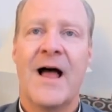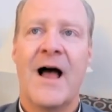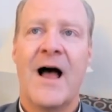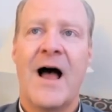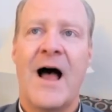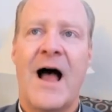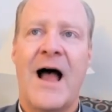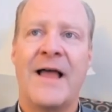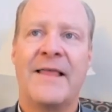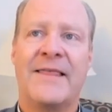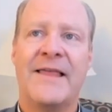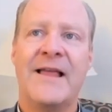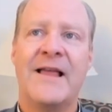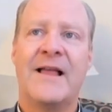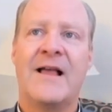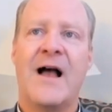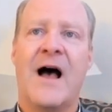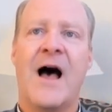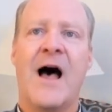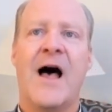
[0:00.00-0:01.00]
I think
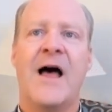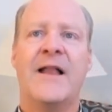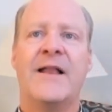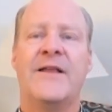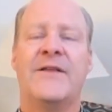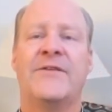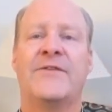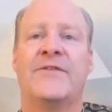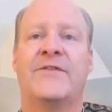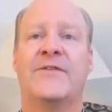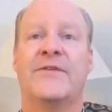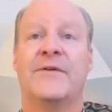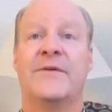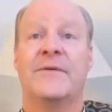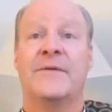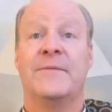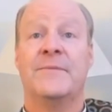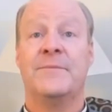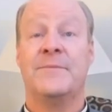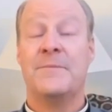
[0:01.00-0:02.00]
God is
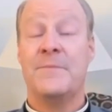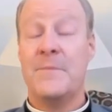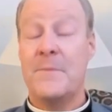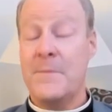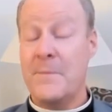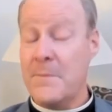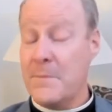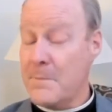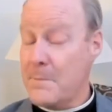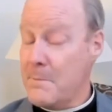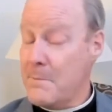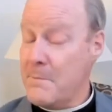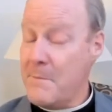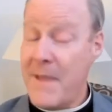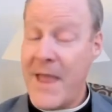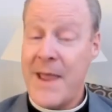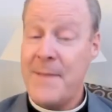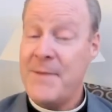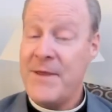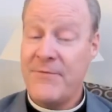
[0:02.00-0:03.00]

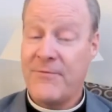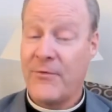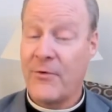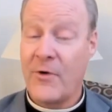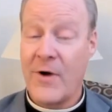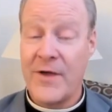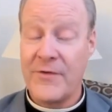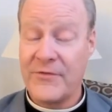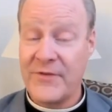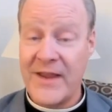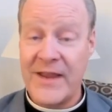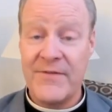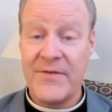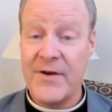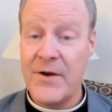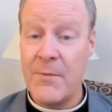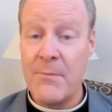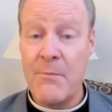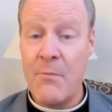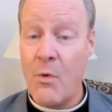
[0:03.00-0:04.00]
maybe for us even
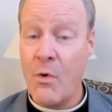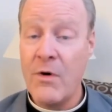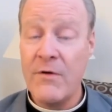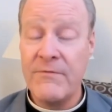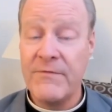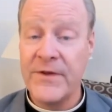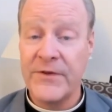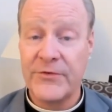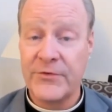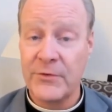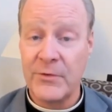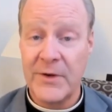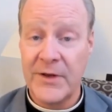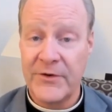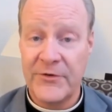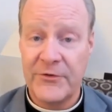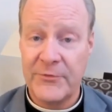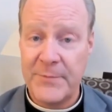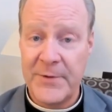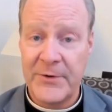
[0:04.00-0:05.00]
a more visceral
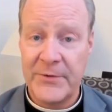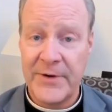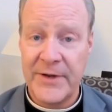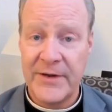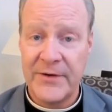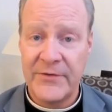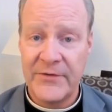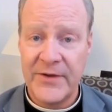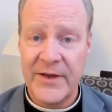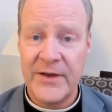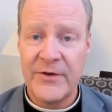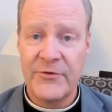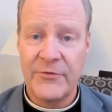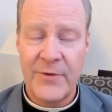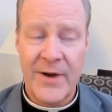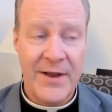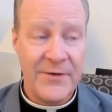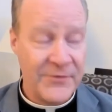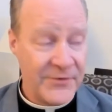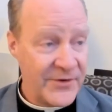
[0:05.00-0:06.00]
experience in
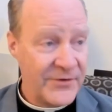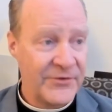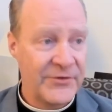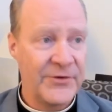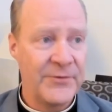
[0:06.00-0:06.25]
transition.